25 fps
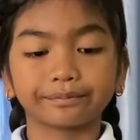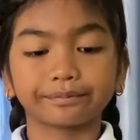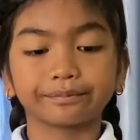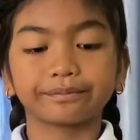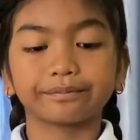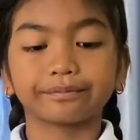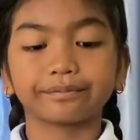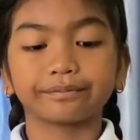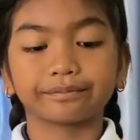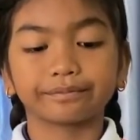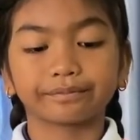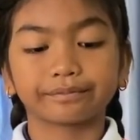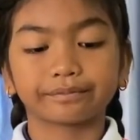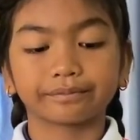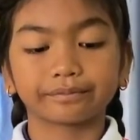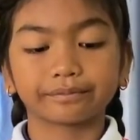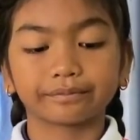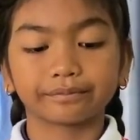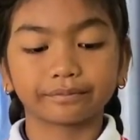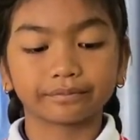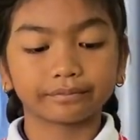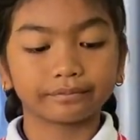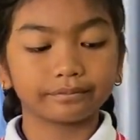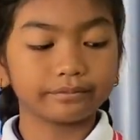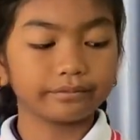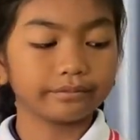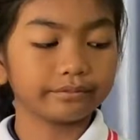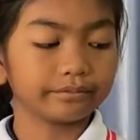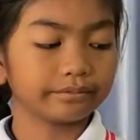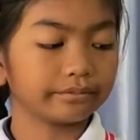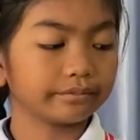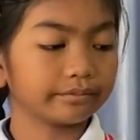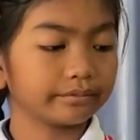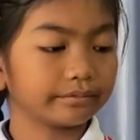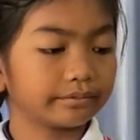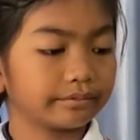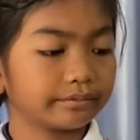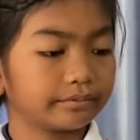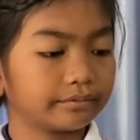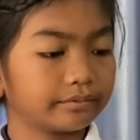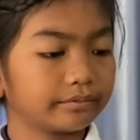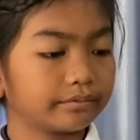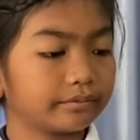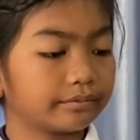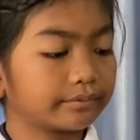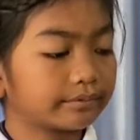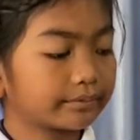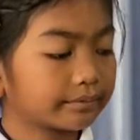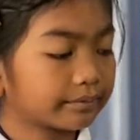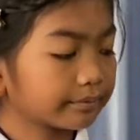
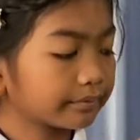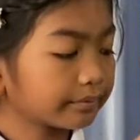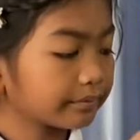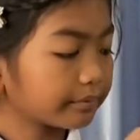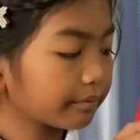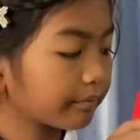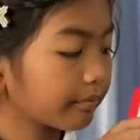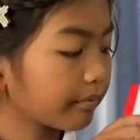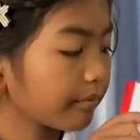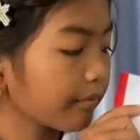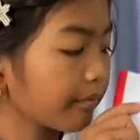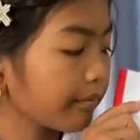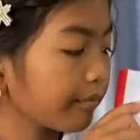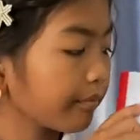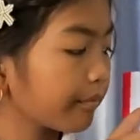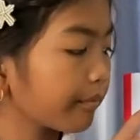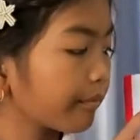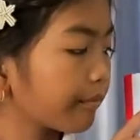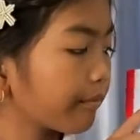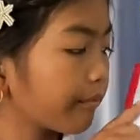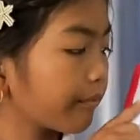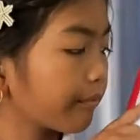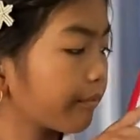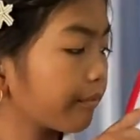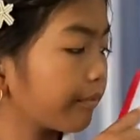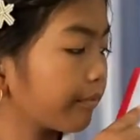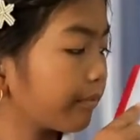(silence)